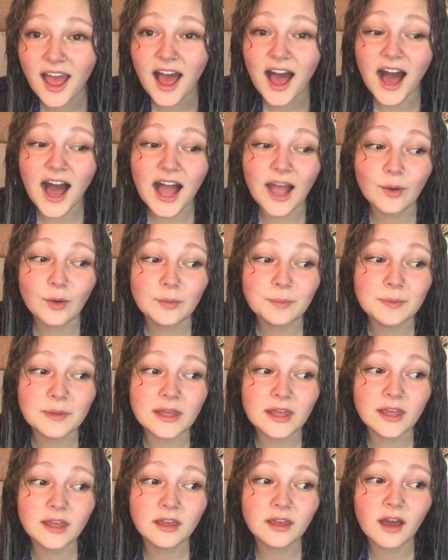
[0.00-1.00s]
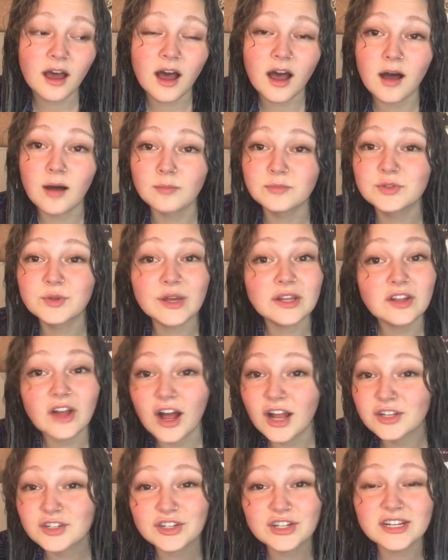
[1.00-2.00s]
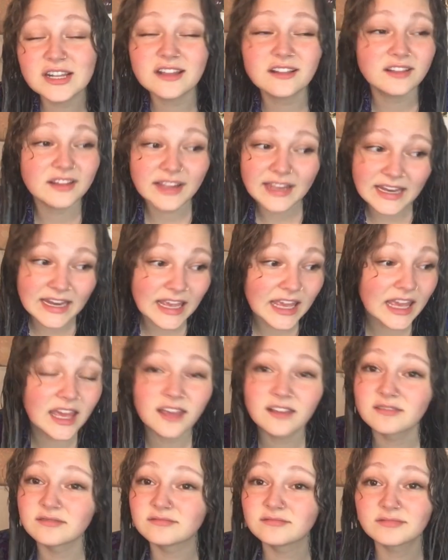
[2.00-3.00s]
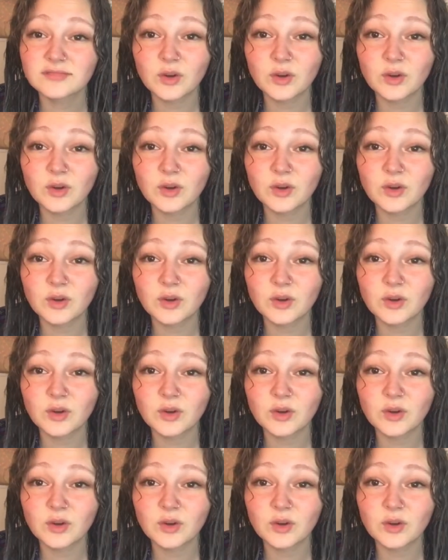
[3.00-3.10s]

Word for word: I would be um, doing laundry, cleaning,